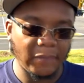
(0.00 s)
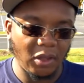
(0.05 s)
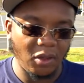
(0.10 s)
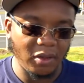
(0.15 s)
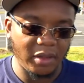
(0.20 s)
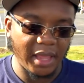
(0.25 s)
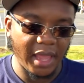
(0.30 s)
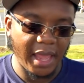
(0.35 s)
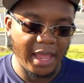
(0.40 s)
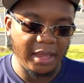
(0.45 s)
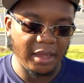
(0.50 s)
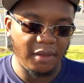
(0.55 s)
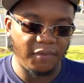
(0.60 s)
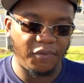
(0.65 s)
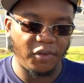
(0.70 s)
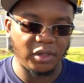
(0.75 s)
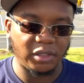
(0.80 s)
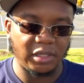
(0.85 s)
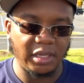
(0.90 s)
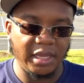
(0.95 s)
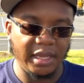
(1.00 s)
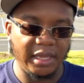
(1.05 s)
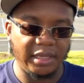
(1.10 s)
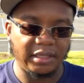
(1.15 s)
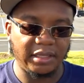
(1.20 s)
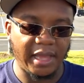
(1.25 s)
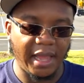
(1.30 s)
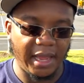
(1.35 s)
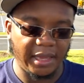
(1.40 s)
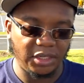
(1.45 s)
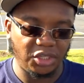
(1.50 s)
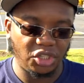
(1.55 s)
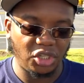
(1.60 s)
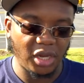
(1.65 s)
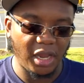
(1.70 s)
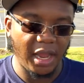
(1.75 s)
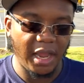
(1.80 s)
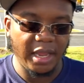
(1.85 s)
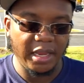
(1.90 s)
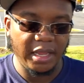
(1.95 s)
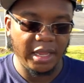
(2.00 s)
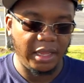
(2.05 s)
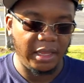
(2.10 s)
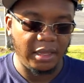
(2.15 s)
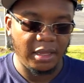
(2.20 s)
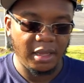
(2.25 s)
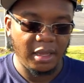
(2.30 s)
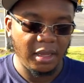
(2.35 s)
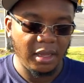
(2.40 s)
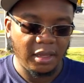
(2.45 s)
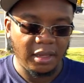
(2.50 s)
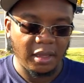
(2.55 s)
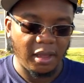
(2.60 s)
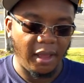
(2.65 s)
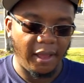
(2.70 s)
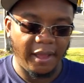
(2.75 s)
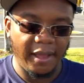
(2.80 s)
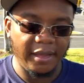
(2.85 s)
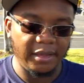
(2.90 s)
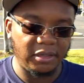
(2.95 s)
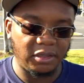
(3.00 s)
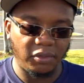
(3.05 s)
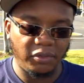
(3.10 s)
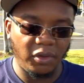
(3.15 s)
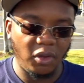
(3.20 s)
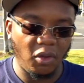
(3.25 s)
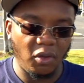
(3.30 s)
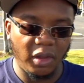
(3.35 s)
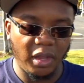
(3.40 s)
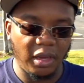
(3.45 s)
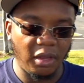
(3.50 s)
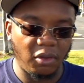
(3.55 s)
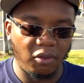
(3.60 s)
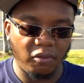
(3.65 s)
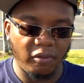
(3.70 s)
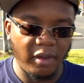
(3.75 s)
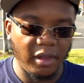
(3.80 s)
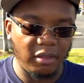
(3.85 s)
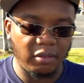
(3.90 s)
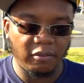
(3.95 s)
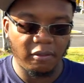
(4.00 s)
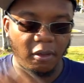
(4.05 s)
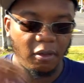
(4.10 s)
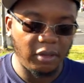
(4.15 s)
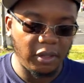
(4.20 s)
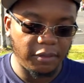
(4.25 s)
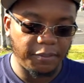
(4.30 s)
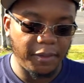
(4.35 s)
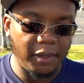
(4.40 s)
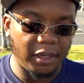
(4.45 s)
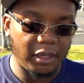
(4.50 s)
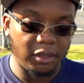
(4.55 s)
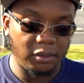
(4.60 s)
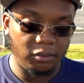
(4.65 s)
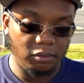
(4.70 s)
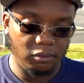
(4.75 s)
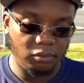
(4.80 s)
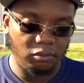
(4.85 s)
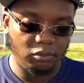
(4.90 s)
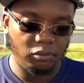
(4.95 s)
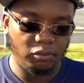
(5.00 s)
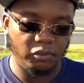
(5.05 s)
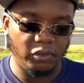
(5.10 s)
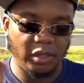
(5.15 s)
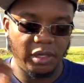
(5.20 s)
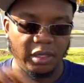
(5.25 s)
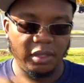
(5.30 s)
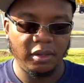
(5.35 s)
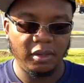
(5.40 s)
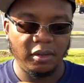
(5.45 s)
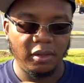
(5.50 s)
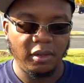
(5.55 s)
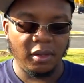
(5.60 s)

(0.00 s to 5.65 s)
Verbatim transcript: Okay, unfortunately, it's not shiny. All right, so we're going to get a great throw on this Pikachu. Really?